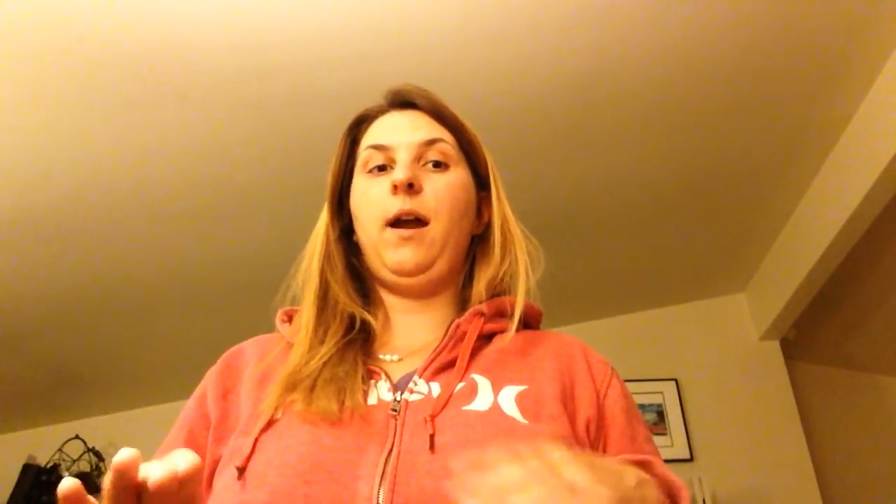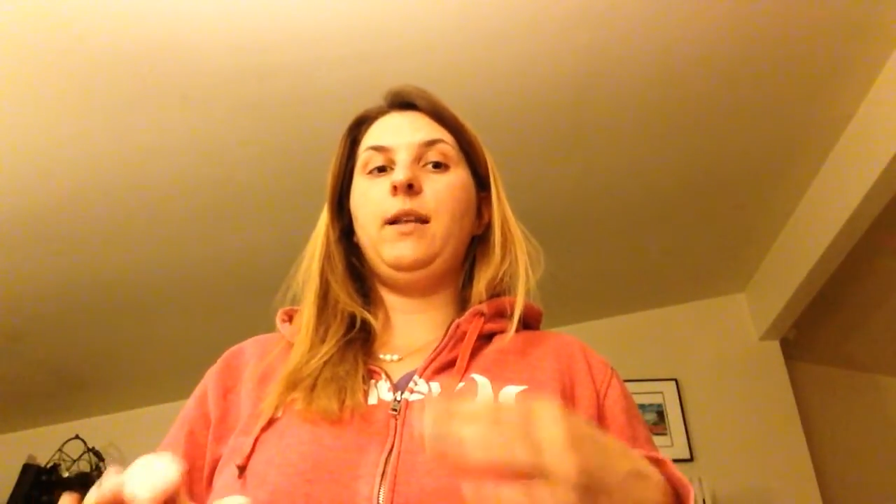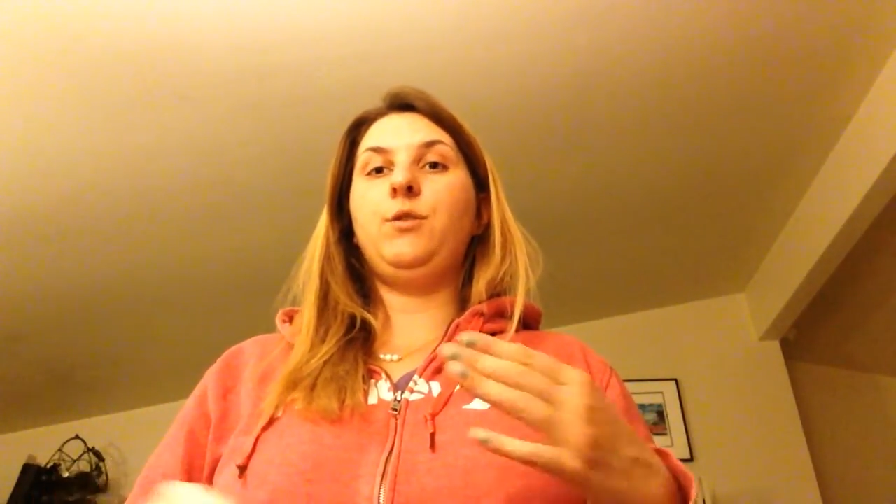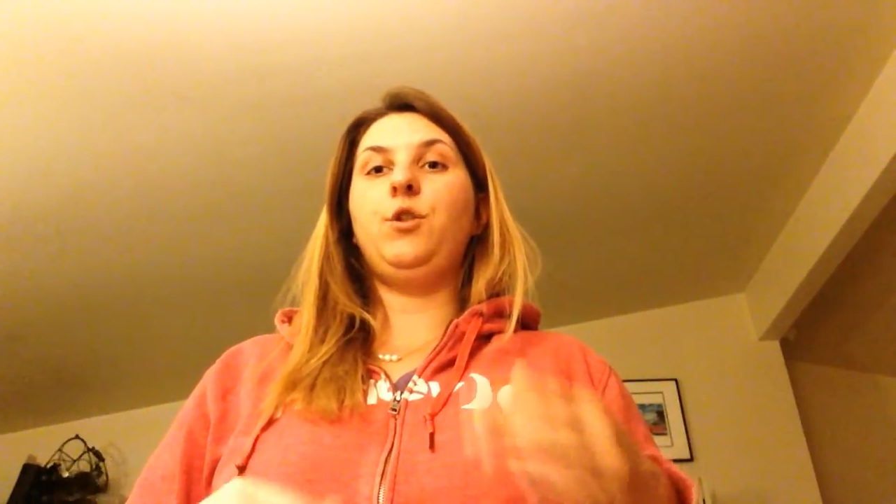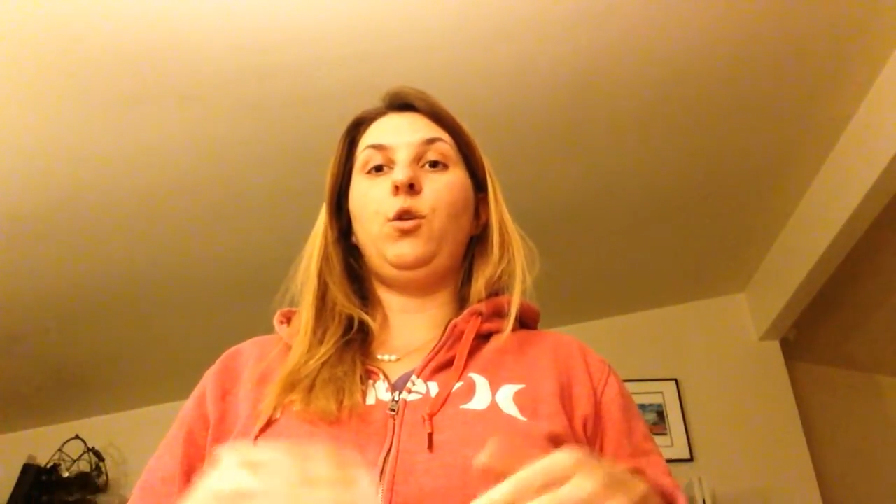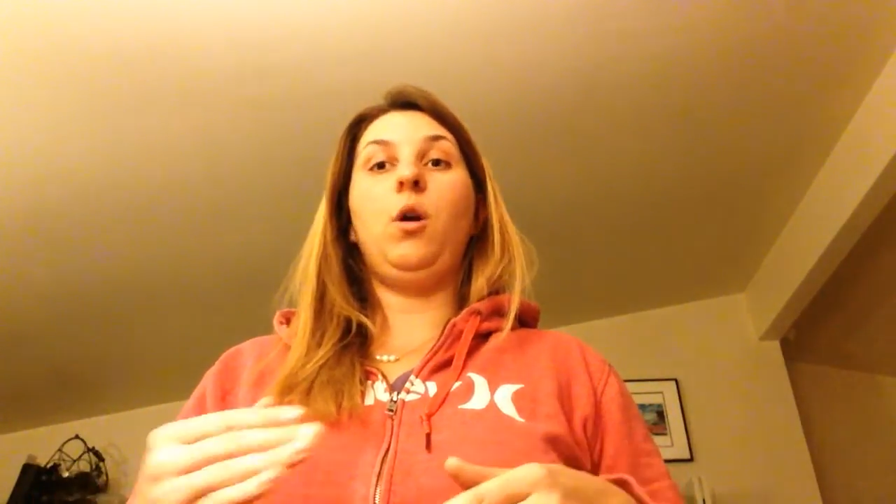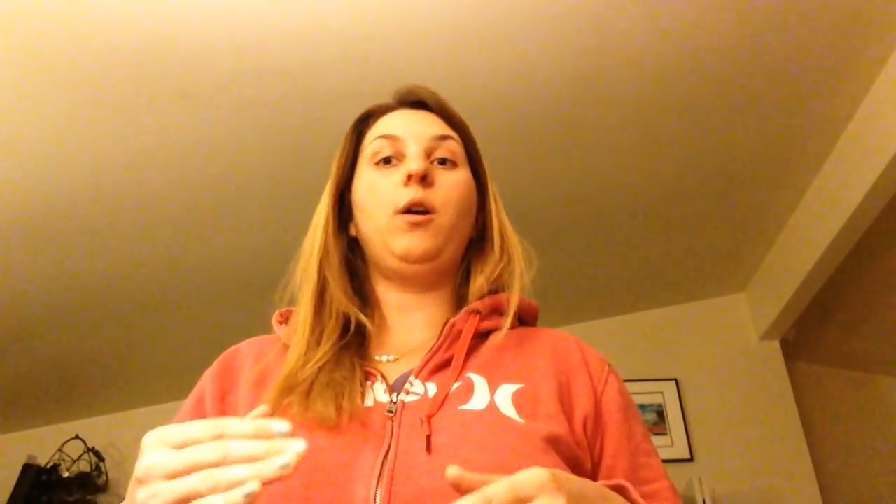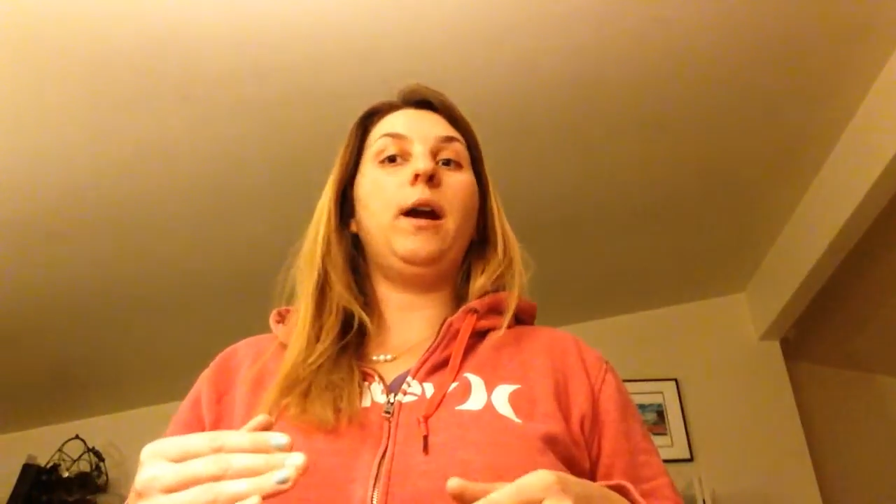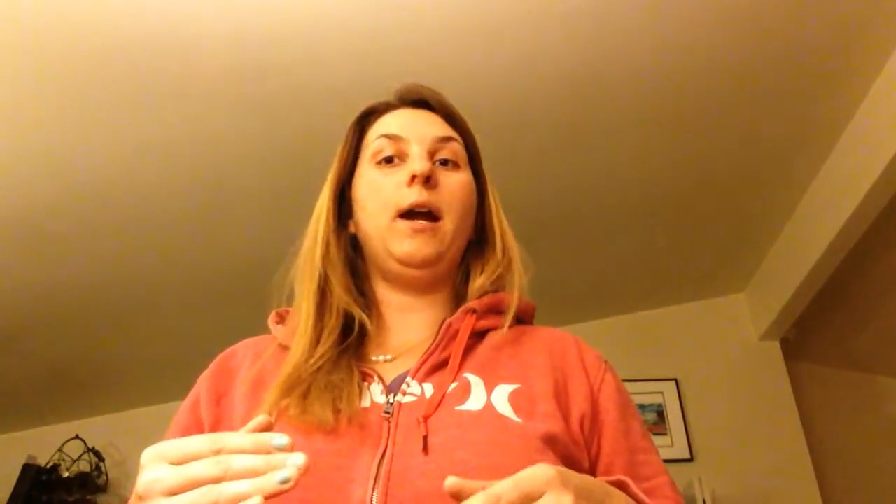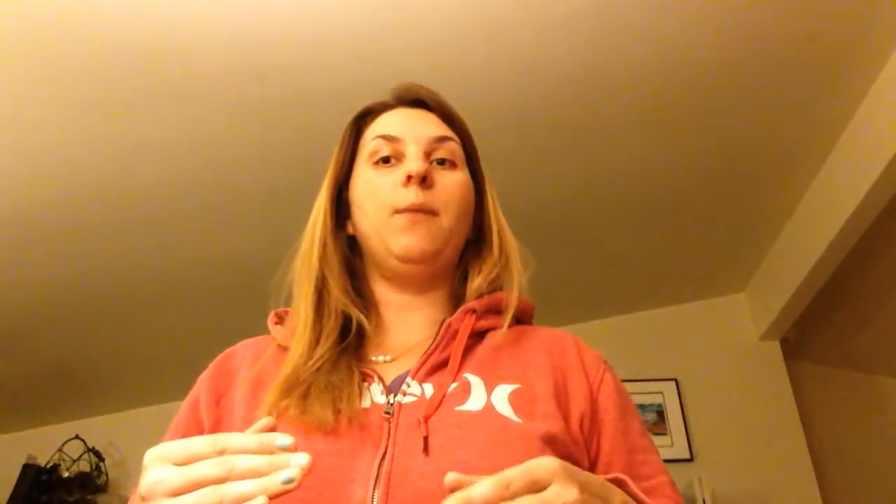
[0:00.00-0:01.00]
it's no
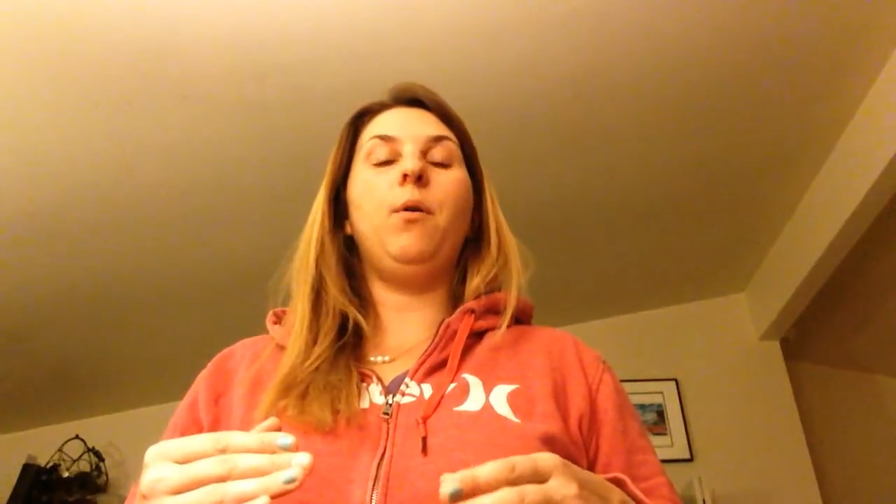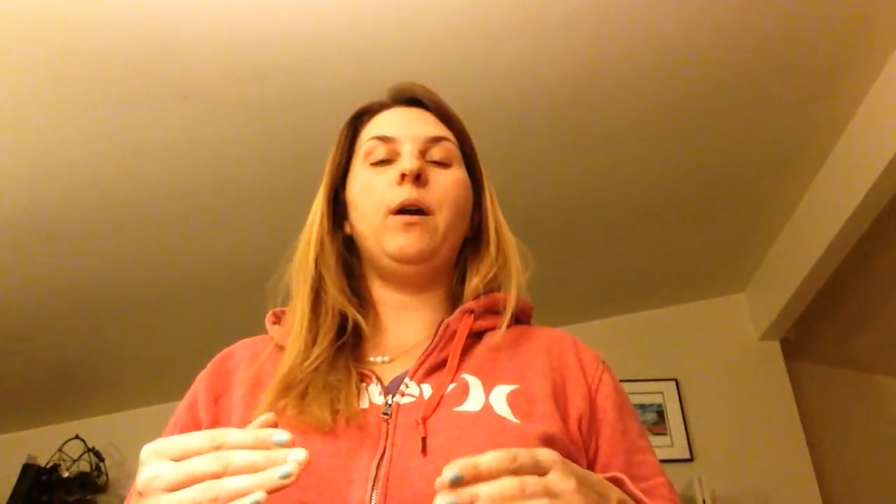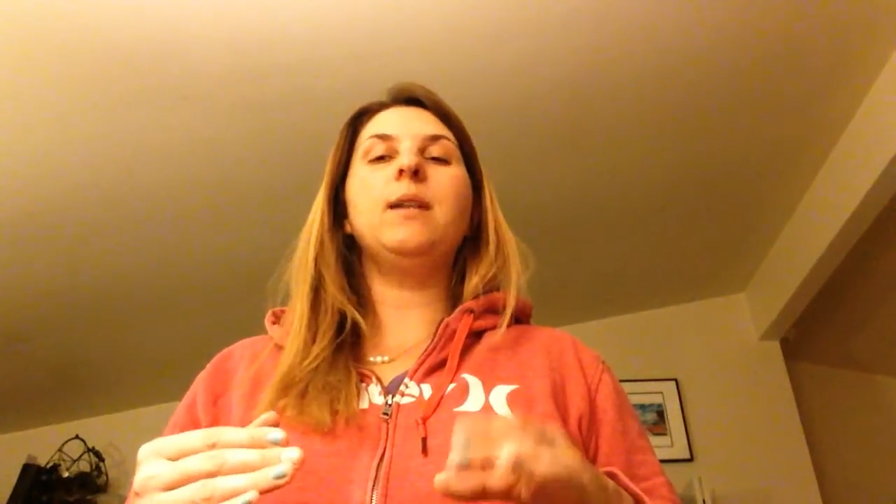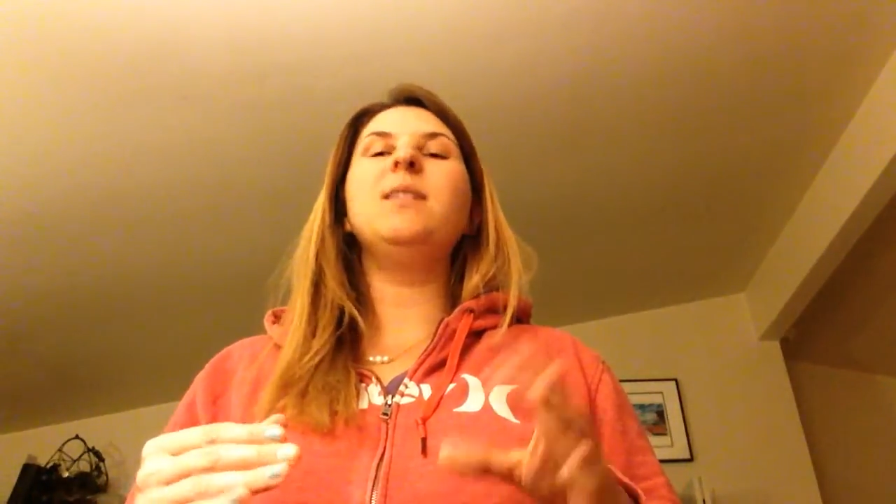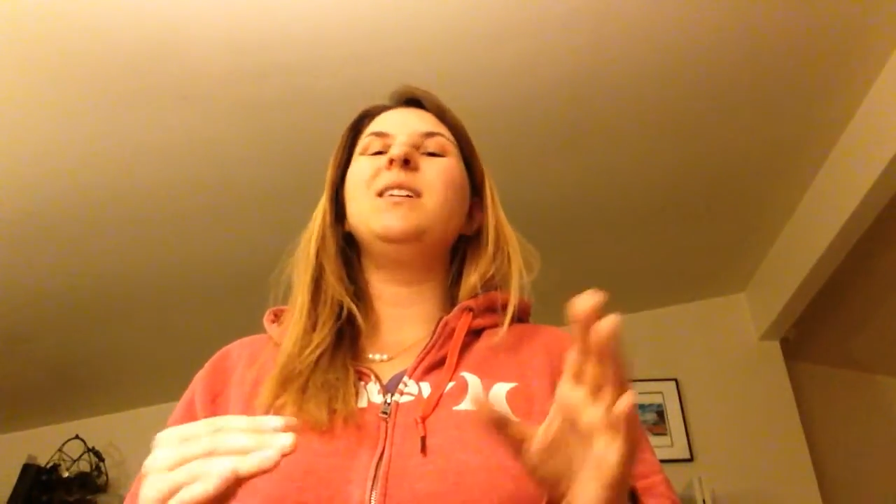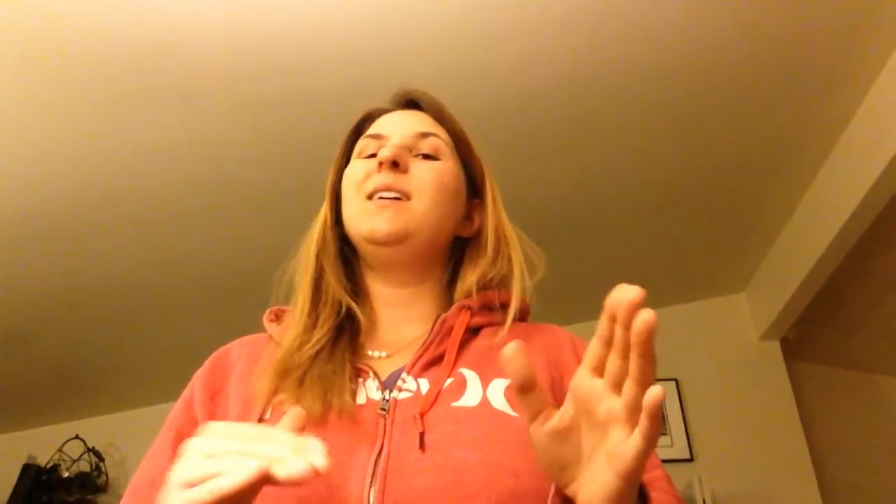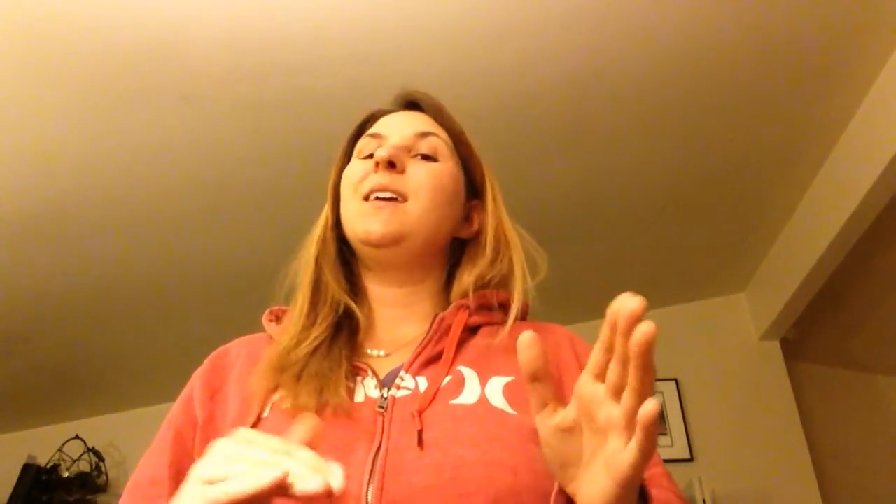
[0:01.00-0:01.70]
longer airborne.